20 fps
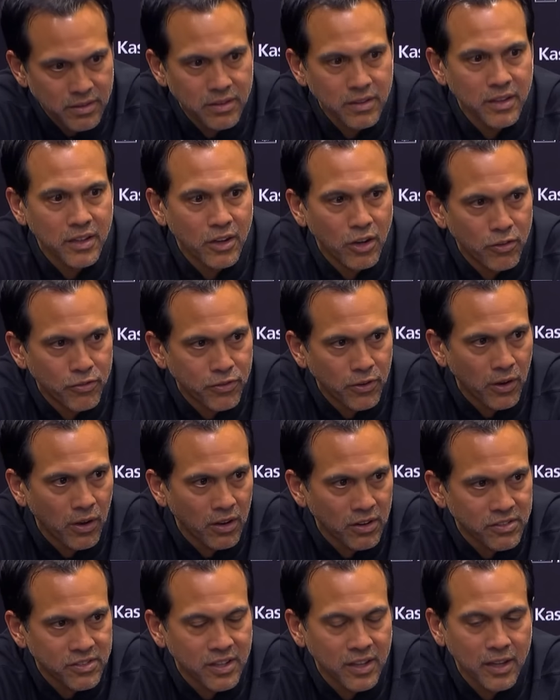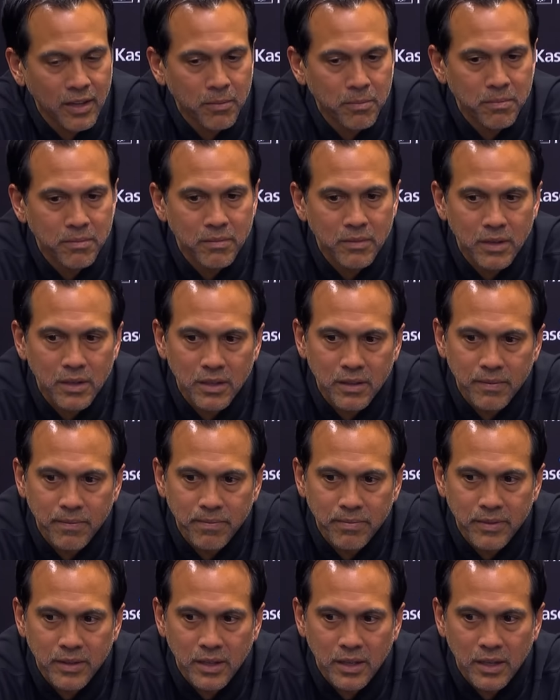you know, for our team
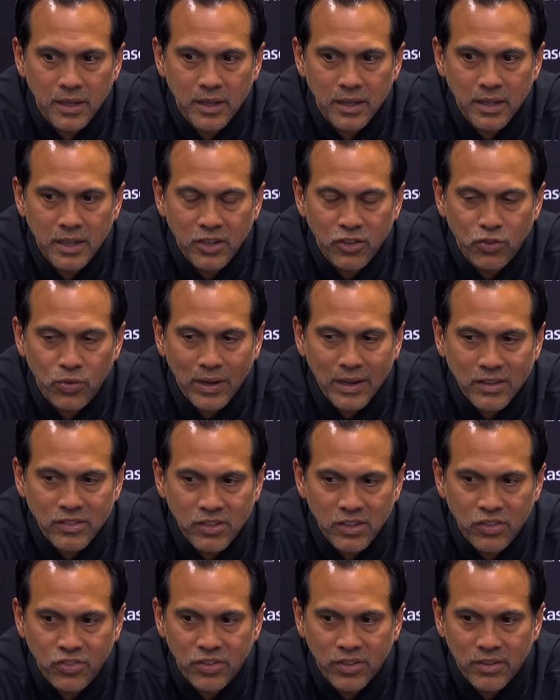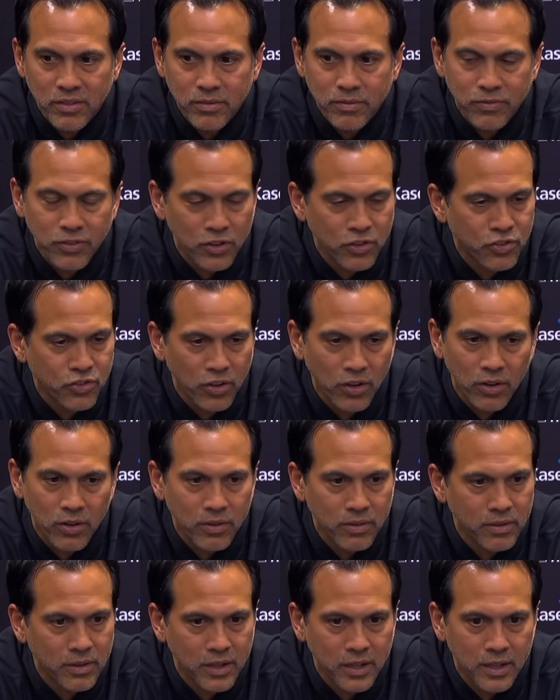in transition, for
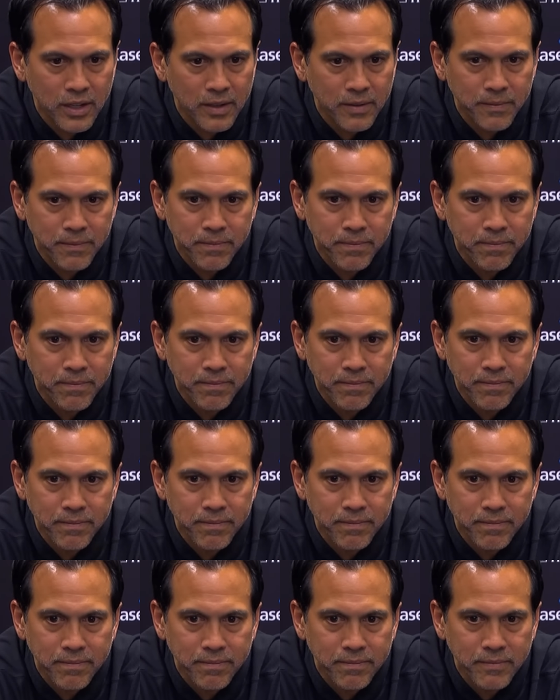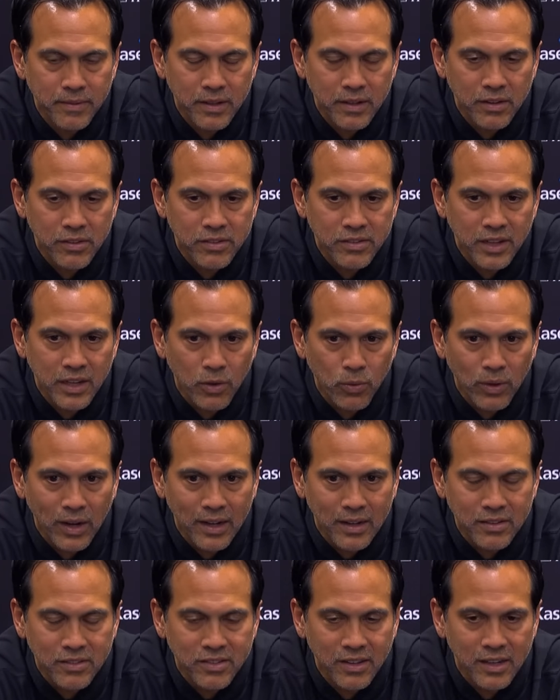sure. It doesn't take a
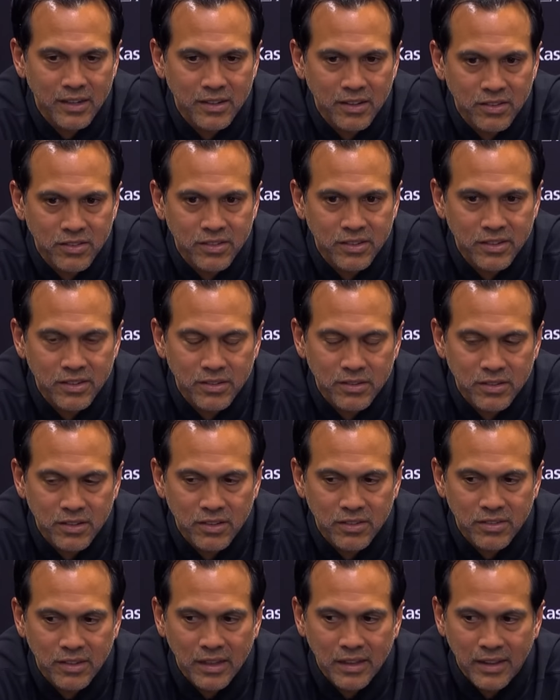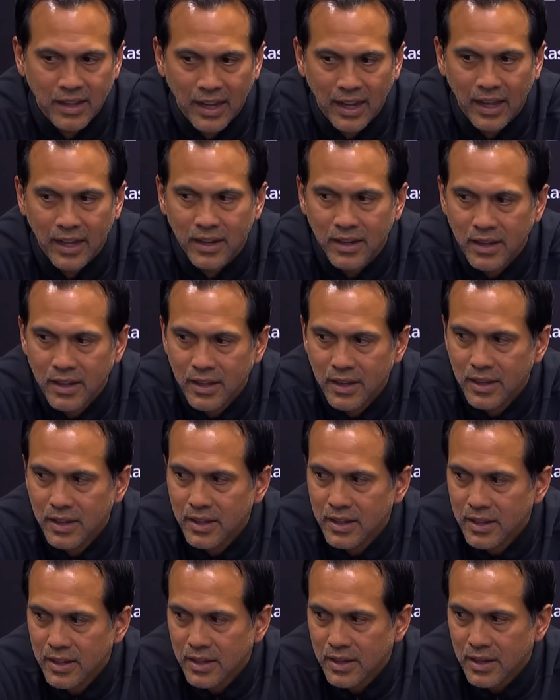rocket scientist to see that.
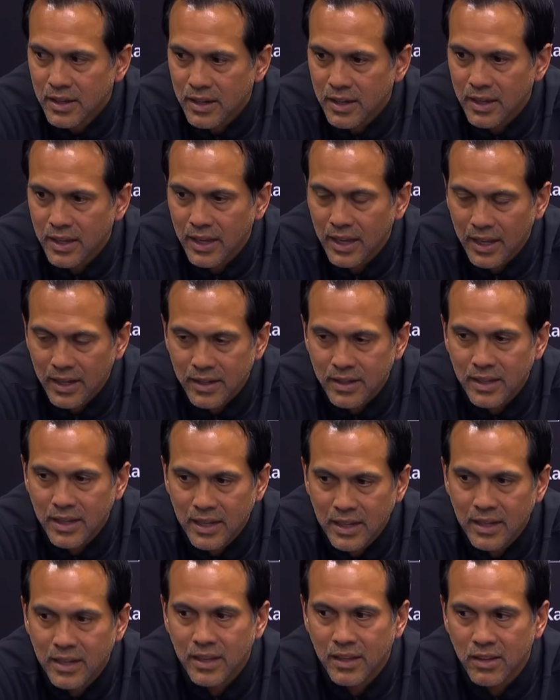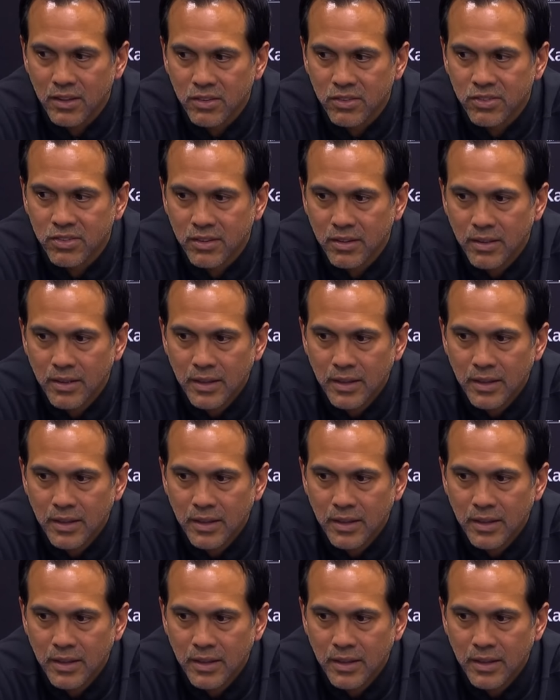And in his